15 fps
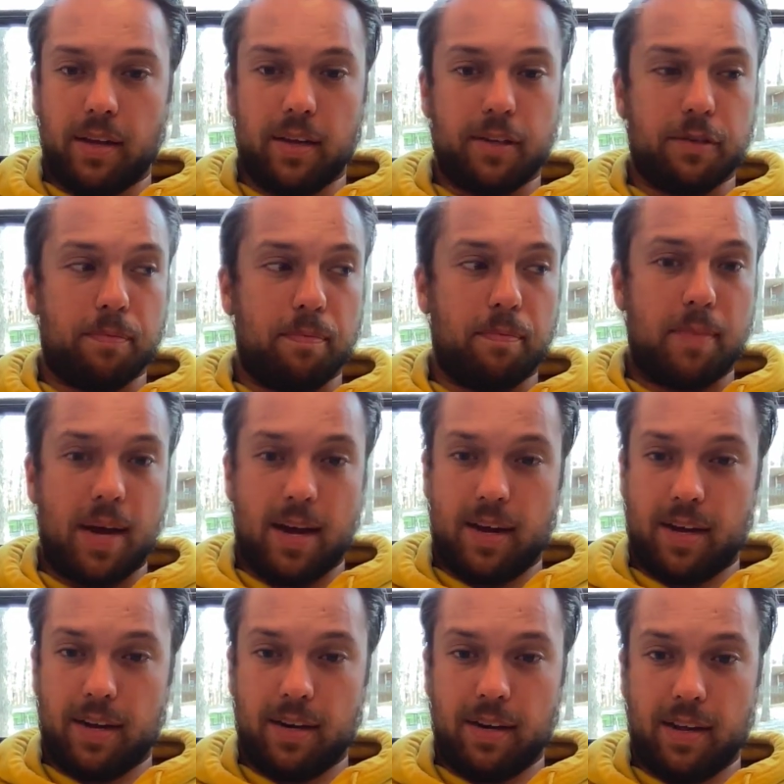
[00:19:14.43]
is
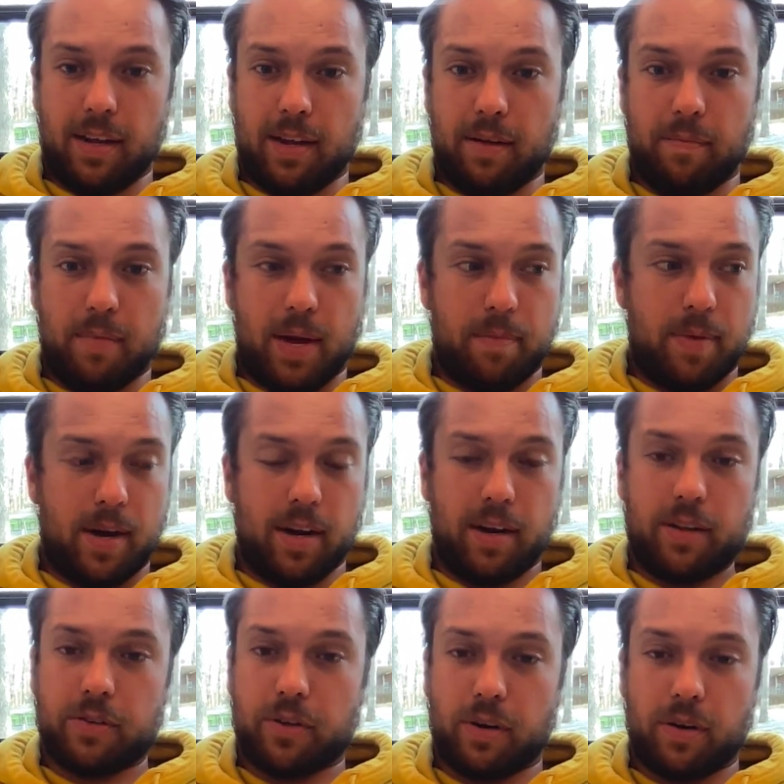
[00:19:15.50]
mine and my body
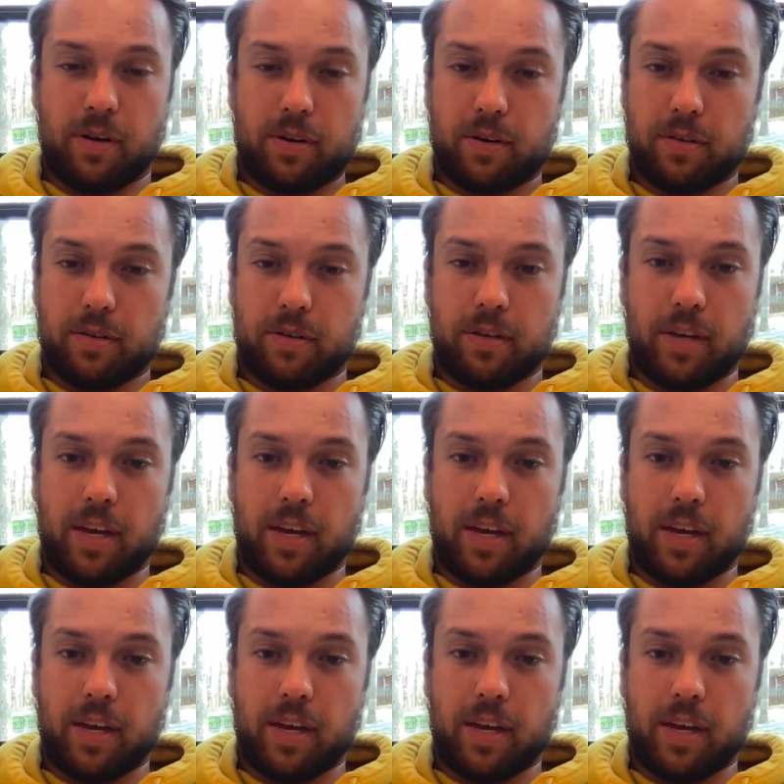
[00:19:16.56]
is hers